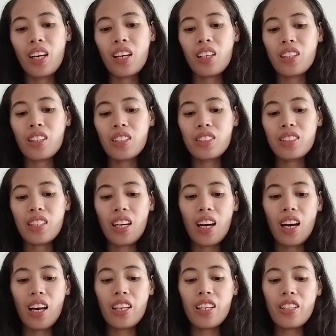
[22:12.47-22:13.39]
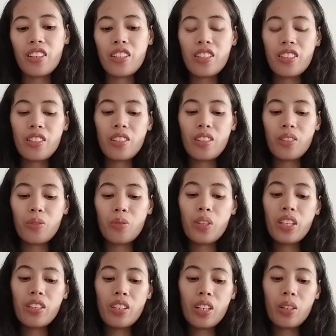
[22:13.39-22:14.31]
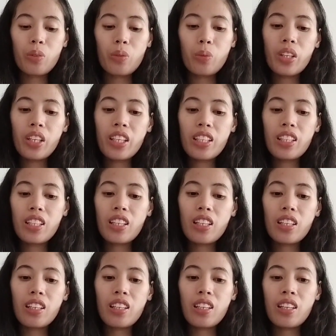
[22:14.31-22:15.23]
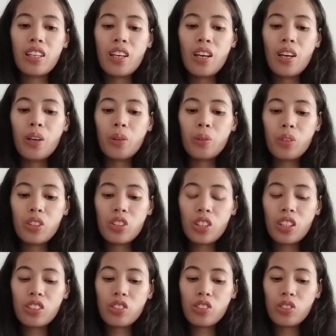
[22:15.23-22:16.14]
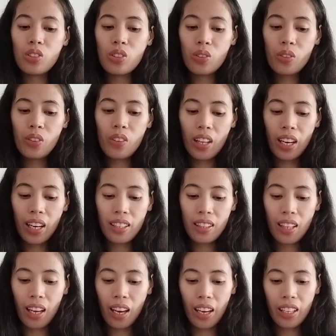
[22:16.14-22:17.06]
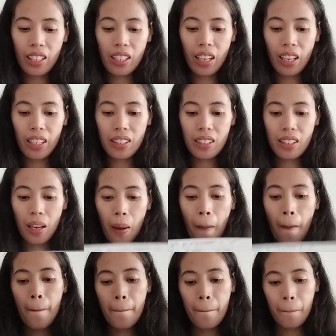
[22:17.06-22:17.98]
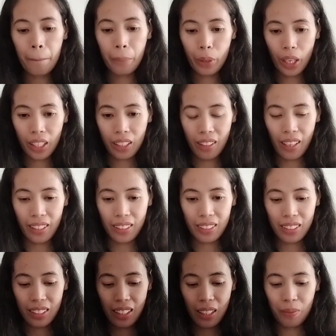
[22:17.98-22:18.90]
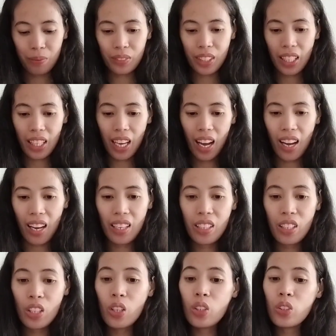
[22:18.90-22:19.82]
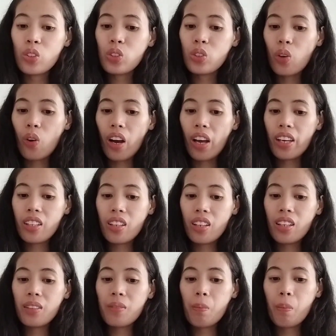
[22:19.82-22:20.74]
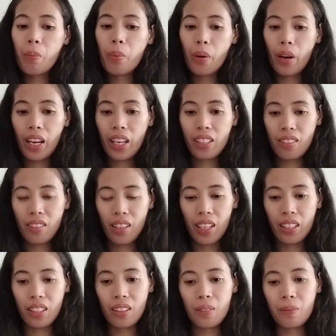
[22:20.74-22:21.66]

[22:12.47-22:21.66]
Because we just knew that I got pregnant. Yeah. So I got pregnant.